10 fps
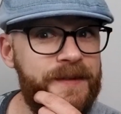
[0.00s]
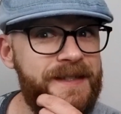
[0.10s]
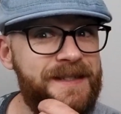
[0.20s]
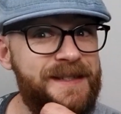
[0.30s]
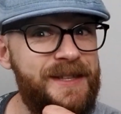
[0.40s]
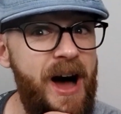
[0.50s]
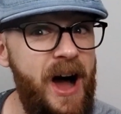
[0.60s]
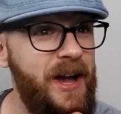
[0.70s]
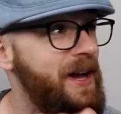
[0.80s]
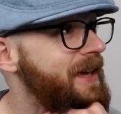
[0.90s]

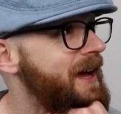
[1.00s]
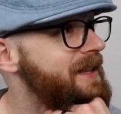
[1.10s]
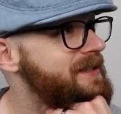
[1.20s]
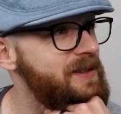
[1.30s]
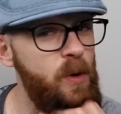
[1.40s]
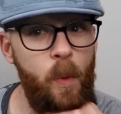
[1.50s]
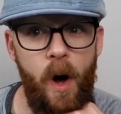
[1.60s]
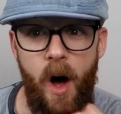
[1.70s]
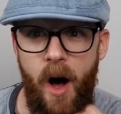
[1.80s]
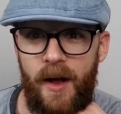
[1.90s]
stuck against the
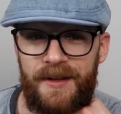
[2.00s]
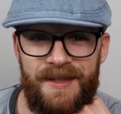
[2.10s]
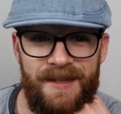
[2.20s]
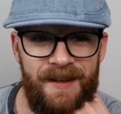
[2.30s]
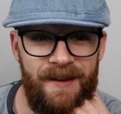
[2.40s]
walls.